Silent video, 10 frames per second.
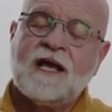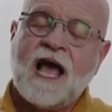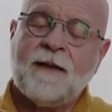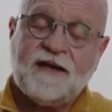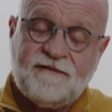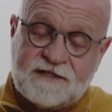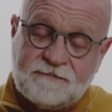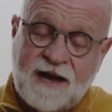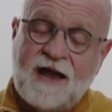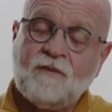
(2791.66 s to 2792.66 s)
I believe it's
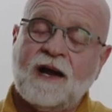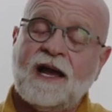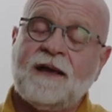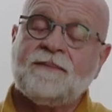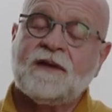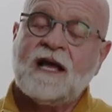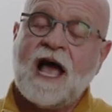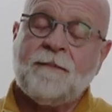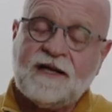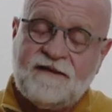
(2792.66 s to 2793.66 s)
my way.
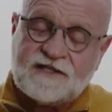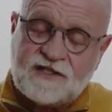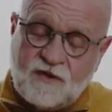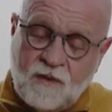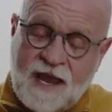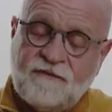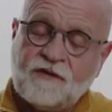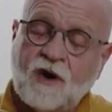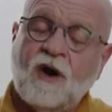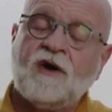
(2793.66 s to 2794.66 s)
I believe it's the way
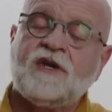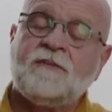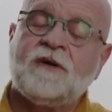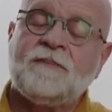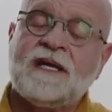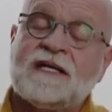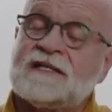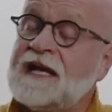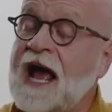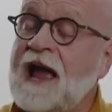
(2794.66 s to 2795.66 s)
for all human beings,
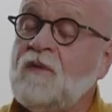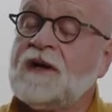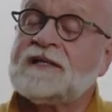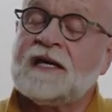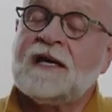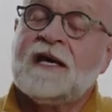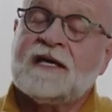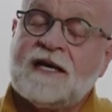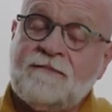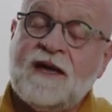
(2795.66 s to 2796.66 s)
and I want to
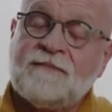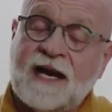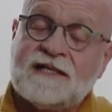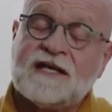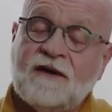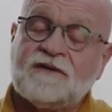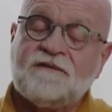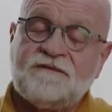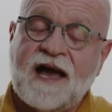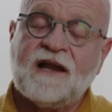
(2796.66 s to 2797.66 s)
commit myself to
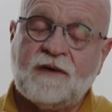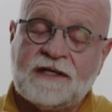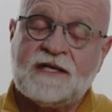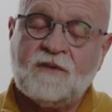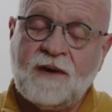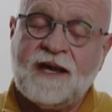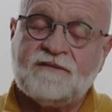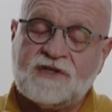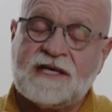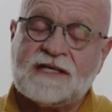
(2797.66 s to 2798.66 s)
following in the way
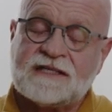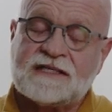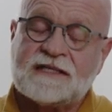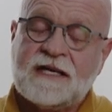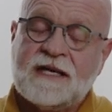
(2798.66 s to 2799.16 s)
of Jesus.